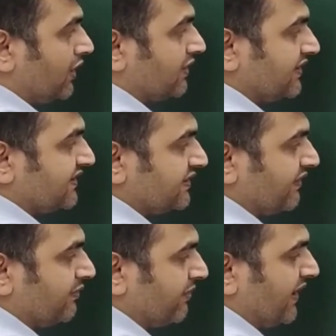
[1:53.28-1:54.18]
this is
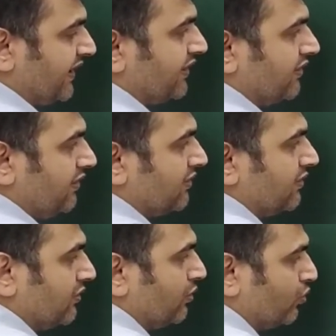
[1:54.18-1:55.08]
1 by n,
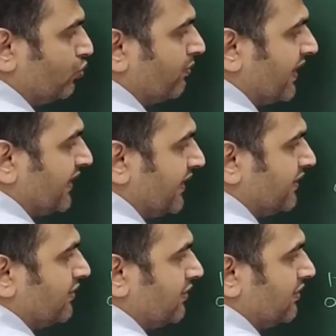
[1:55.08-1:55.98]
2 by
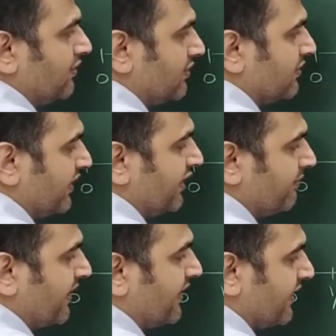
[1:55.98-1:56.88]
n, 3
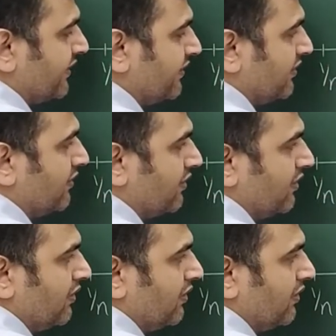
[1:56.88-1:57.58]
by n,